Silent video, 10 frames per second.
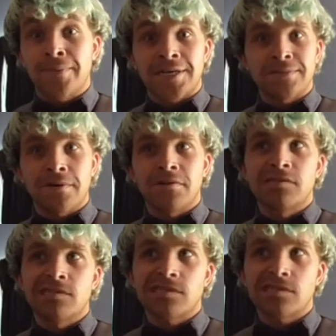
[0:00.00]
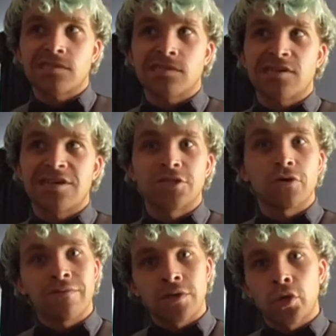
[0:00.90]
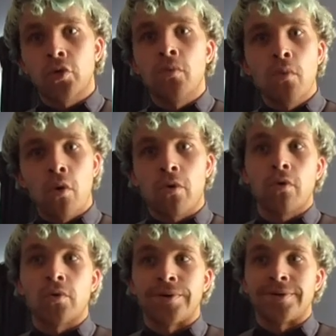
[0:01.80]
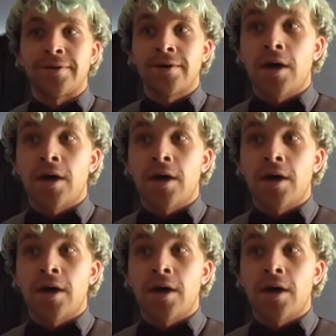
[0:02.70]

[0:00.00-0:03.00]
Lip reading: but I suppose it's sort of a little more awkward.